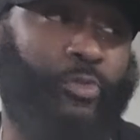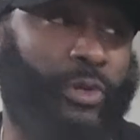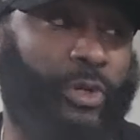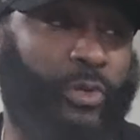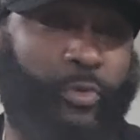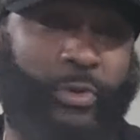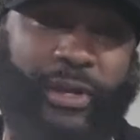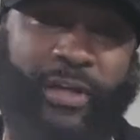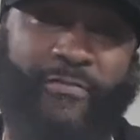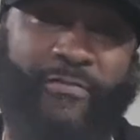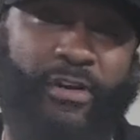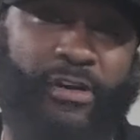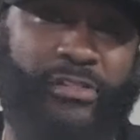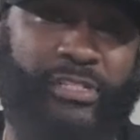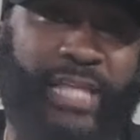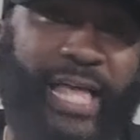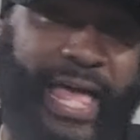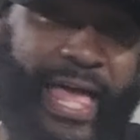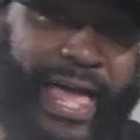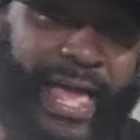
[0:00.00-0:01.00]
with whatever
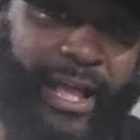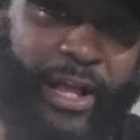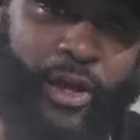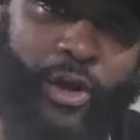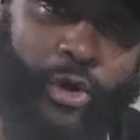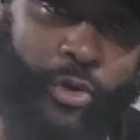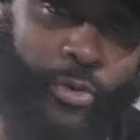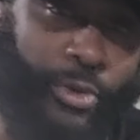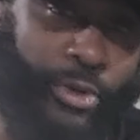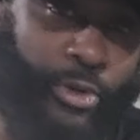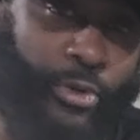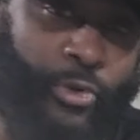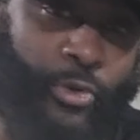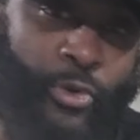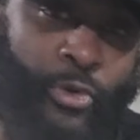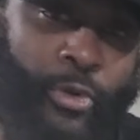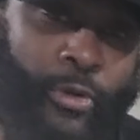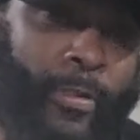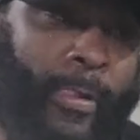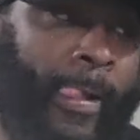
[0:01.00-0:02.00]
else I had going
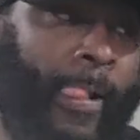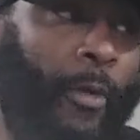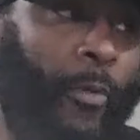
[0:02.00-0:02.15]
on